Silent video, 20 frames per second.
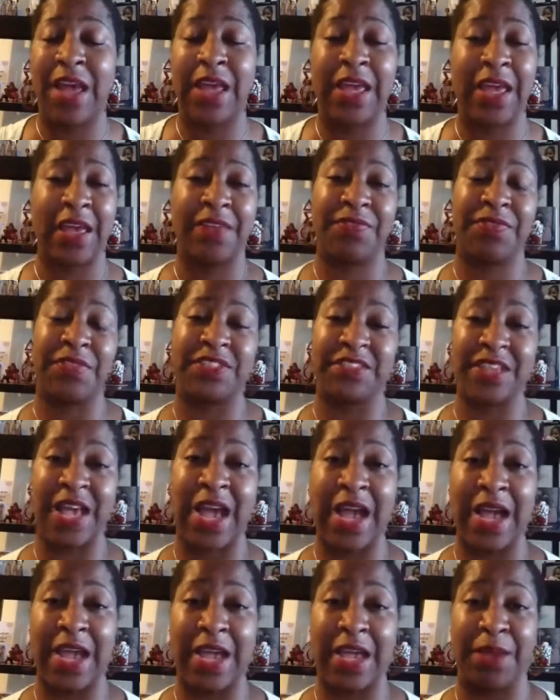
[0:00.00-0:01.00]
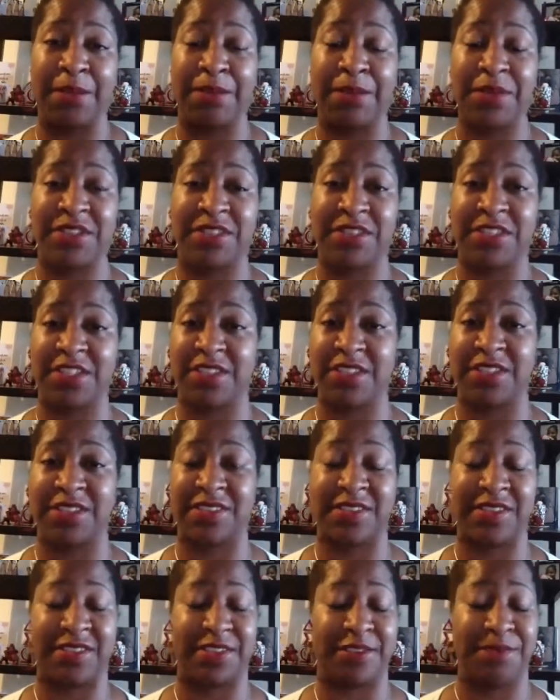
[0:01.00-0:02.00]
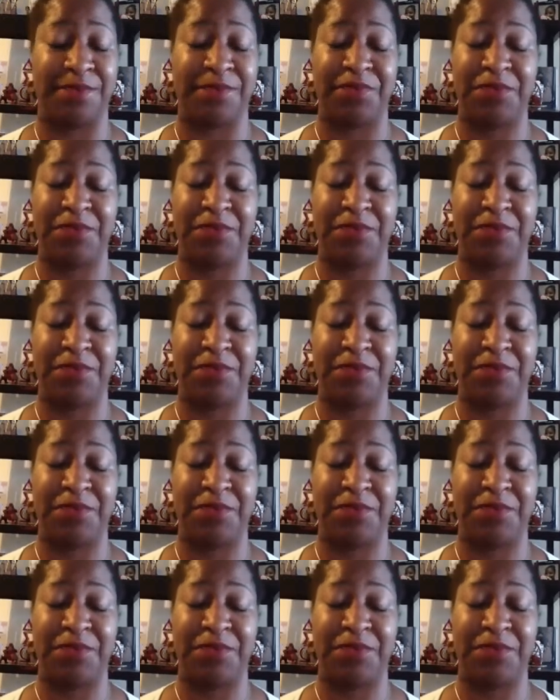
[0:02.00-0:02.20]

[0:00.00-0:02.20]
had the time to just